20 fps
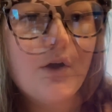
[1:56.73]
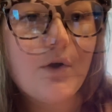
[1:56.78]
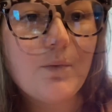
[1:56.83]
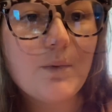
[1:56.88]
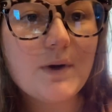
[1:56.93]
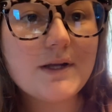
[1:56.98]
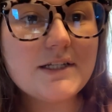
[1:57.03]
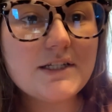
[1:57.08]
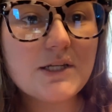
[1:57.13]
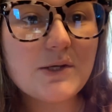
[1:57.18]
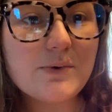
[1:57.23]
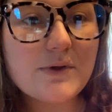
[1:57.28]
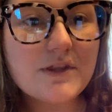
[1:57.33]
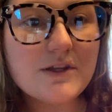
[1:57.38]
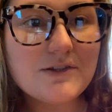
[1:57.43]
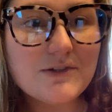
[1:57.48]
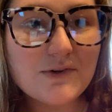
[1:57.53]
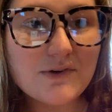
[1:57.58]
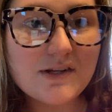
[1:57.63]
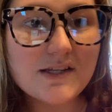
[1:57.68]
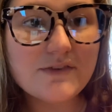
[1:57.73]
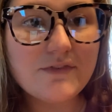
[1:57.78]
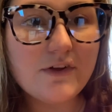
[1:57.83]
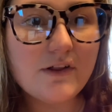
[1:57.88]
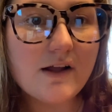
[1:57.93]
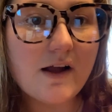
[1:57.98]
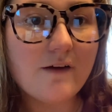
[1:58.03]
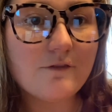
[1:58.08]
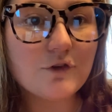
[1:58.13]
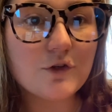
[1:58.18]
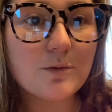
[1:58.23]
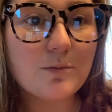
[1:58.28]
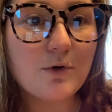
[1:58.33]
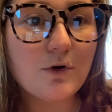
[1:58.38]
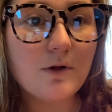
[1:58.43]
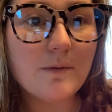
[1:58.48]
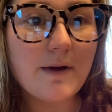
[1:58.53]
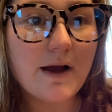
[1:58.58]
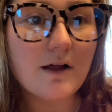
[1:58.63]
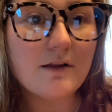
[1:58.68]
Once you and the students feel comfortable
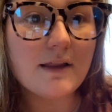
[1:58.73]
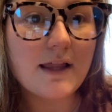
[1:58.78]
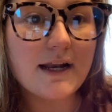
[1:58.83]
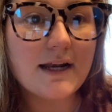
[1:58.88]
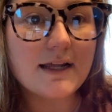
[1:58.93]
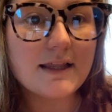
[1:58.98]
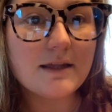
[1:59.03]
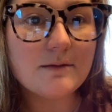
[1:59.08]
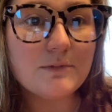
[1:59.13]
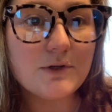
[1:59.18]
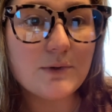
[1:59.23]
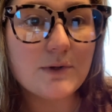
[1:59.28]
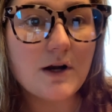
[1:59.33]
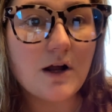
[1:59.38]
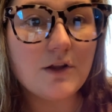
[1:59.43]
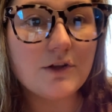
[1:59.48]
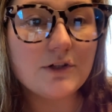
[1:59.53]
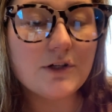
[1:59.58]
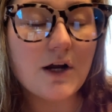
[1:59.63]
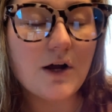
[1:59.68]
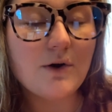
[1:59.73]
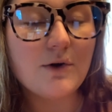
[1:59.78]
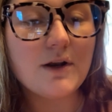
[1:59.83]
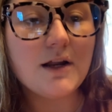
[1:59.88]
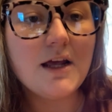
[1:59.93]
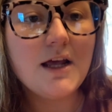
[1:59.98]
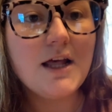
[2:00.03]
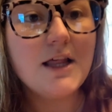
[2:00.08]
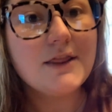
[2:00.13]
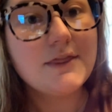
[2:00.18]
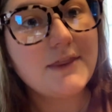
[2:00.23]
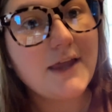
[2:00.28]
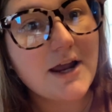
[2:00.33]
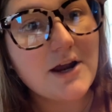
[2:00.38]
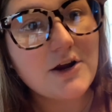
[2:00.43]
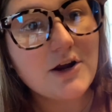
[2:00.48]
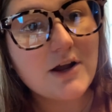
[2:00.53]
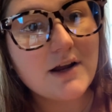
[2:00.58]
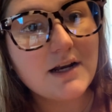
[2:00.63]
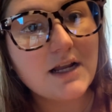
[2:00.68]
about letting them do it on their own, they are
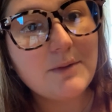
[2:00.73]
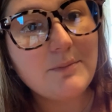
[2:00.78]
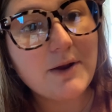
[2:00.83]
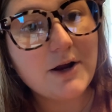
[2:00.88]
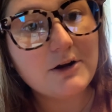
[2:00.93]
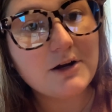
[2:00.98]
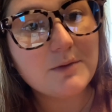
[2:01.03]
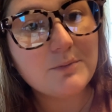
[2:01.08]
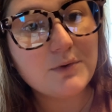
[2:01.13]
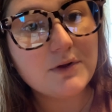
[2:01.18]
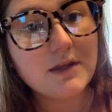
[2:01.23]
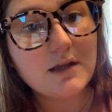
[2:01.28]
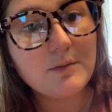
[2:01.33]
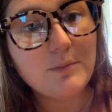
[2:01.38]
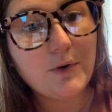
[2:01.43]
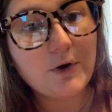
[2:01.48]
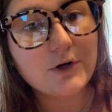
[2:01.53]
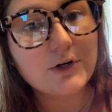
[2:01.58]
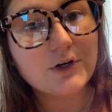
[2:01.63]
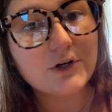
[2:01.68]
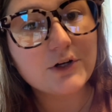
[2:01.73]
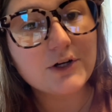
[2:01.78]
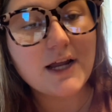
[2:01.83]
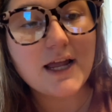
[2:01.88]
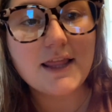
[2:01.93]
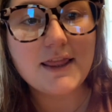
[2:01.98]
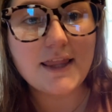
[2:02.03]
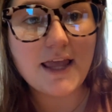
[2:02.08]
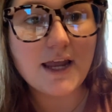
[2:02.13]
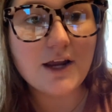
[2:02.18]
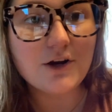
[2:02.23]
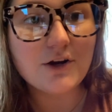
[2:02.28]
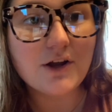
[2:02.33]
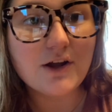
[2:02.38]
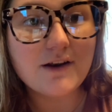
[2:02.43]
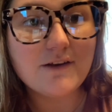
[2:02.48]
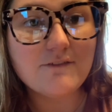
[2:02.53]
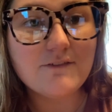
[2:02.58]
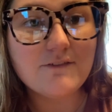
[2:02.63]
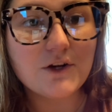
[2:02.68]
going to pair up with a partner and they are
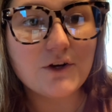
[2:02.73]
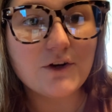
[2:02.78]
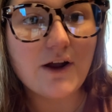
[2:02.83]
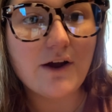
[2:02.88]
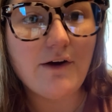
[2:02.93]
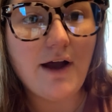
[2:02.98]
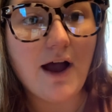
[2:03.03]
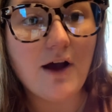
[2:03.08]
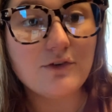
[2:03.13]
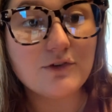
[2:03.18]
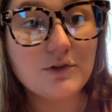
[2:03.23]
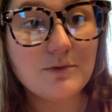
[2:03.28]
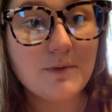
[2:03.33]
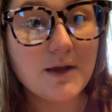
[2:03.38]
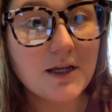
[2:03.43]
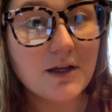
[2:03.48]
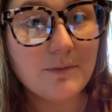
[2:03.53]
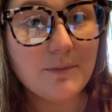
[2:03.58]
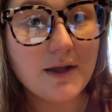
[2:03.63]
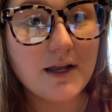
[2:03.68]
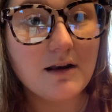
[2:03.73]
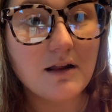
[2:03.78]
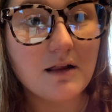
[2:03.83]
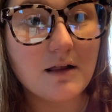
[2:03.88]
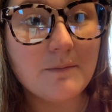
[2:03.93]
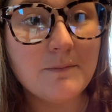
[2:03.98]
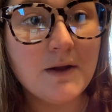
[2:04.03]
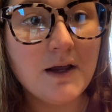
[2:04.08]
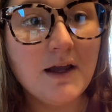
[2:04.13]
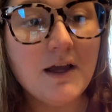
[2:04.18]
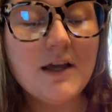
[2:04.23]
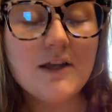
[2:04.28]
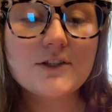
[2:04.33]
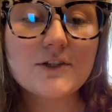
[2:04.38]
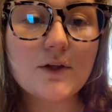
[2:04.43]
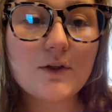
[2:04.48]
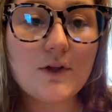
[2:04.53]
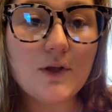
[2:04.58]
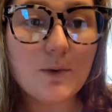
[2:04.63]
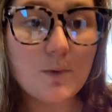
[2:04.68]
going to out how to make a pendulum.
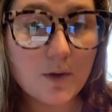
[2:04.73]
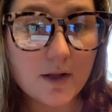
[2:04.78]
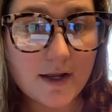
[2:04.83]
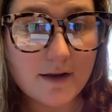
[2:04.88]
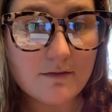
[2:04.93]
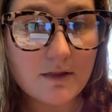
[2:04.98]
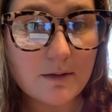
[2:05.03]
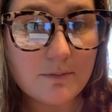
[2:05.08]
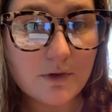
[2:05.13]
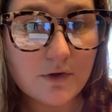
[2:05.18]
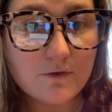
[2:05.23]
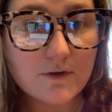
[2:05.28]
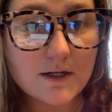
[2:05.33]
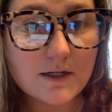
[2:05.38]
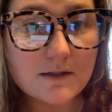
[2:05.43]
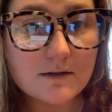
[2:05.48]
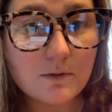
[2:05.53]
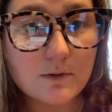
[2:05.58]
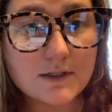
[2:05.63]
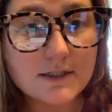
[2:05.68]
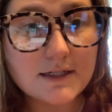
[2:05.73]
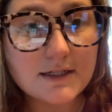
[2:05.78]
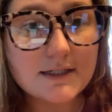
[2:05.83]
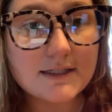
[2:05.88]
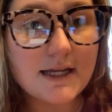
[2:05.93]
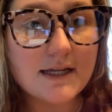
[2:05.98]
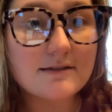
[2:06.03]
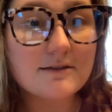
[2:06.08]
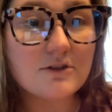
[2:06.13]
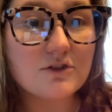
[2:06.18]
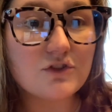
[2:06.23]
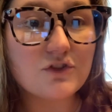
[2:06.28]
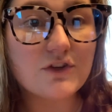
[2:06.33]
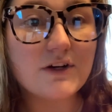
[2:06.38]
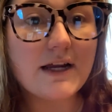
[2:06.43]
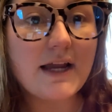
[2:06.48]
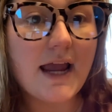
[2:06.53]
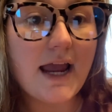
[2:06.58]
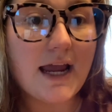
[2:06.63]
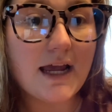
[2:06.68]
So you will give them the resources as the
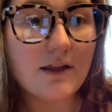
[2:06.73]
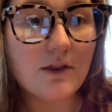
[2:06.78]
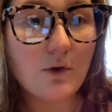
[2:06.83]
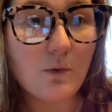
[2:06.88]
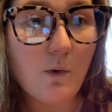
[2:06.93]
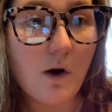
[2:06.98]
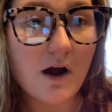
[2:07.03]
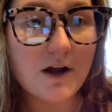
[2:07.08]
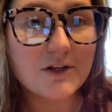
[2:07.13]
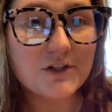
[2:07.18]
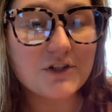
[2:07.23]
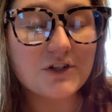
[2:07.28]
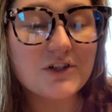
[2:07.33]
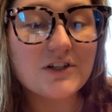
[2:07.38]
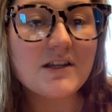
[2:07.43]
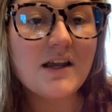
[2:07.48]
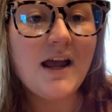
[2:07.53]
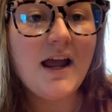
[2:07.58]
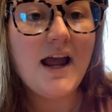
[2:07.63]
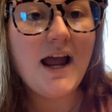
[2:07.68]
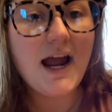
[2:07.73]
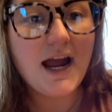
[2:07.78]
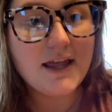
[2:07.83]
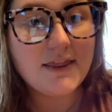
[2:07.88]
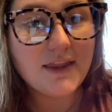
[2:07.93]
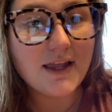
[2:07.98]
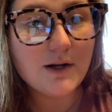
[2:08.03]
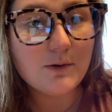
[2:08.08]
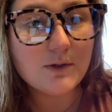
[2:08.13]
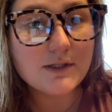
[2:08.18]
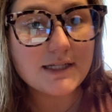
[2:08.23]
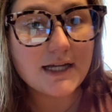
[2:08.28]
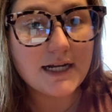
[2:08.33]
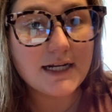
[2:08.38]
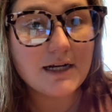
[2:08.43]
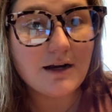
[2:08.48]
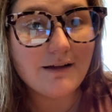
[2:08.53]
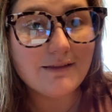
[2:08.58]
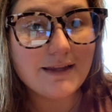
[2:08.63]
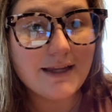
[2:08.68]
string and the washers, and they will tie
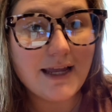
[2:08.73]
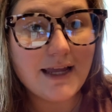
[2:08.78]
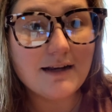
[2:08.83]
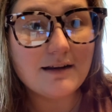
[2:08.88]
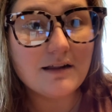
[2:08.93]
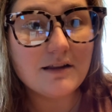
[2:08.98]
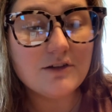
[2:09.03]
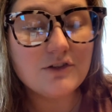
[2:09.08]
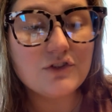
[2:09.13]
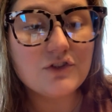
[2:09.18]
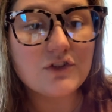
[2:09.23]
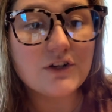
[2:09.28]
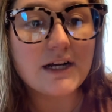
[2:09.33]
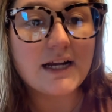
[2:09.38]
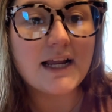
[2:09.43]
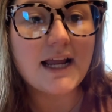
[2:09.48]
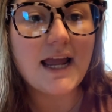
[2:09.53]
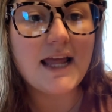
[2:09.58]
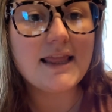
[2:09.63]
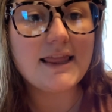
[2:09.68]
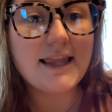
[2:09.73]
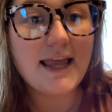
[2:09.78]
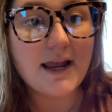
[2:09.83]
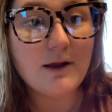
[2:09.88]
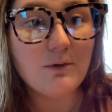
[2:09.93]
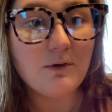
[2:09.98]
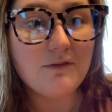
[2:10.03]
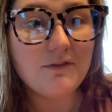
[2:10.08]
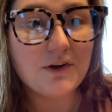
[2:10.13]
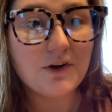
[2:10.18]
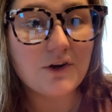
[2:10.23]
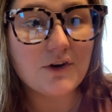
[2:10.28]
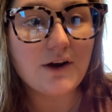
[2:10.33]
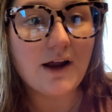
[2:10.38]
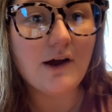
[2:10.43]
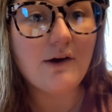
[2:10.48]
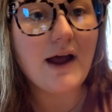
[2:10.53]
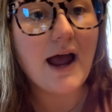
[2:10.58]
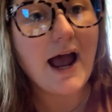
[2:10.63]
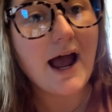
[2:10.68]
it on the end of the string, and they will figure
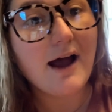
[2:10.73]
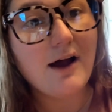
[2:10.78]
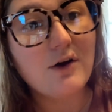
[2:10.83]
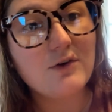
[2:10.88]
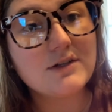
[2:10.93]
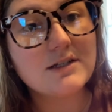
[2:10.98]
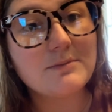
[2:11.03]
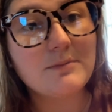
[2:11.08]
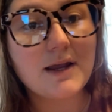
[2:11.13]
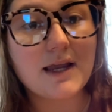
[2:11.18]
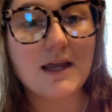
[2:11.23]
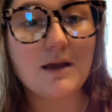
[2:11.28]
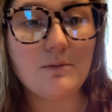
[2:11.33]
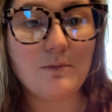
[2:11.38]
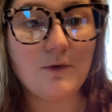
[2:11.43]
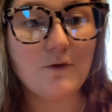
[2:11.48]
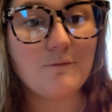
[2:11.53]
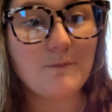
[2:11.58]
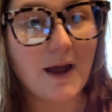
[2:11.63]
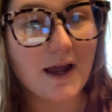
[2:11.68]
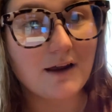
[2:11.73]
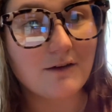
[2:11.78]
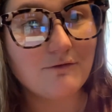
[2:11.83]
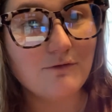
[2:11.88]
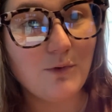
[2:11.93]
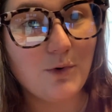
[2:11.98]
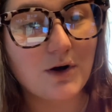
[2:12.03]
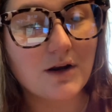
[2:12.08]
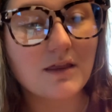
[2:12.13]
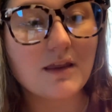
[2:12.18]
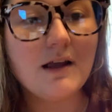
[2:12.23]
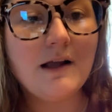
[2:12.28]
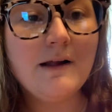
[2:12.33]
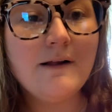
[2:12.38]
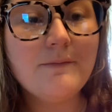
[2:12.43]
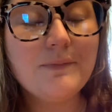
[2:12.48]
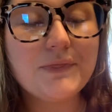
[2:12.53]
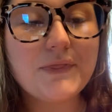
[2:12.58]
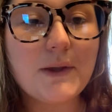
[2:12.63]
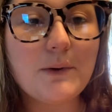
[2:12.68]
out how to make it move back and forth.
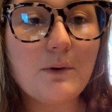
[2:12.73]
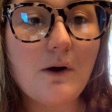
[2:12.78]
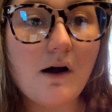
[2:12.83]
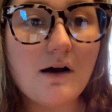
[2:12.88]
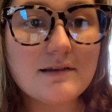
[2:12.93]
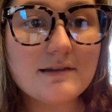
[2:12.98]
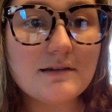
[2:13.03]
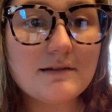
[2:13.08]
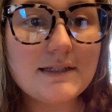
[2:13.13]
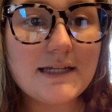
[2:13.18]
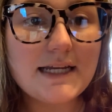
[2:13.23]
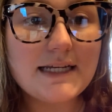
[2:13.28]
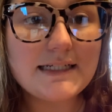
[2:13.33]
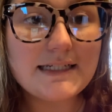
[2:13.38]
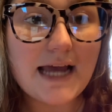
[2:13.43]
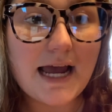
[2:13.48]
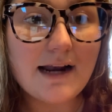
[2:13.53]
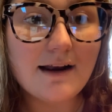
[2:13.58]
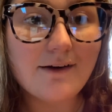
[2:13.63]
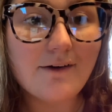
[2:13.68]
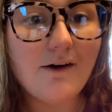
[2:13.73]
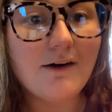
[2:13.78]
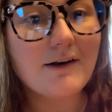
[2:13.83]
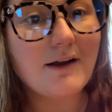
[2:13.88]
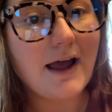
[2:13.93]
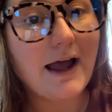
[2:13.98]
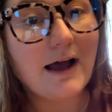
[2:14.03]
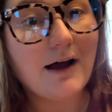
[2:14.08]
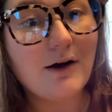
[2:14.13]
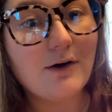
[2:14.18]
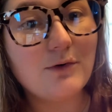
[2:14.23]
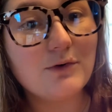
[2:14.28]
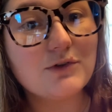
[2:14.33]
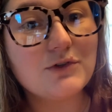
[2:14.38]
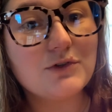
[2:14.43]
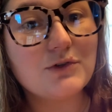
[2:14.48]
They will also take data on how